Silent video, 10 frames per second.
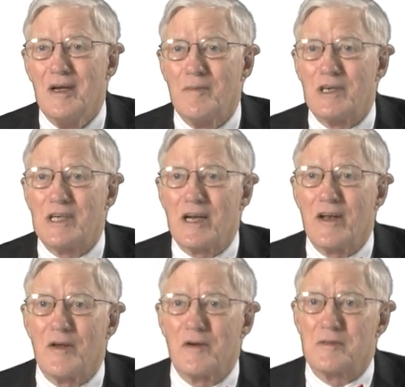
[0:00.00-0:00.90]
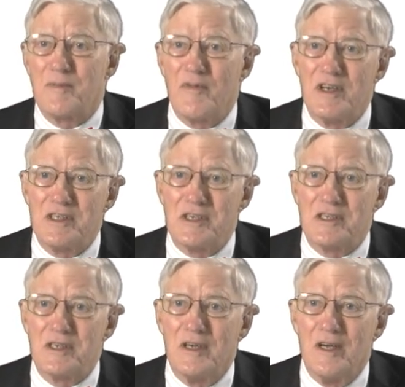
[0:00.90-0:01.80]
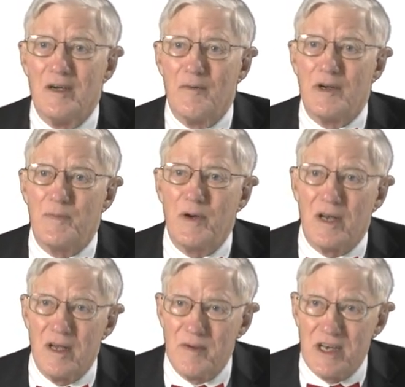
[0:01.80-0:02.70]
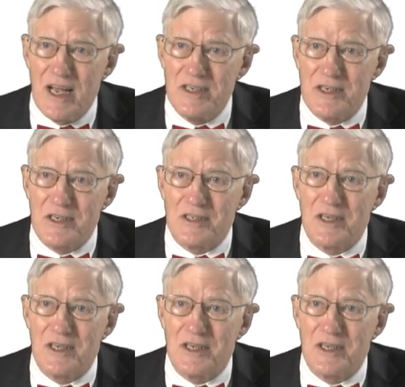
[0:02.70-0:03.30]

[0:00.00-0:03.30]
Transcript: particularly those provisions which put limitations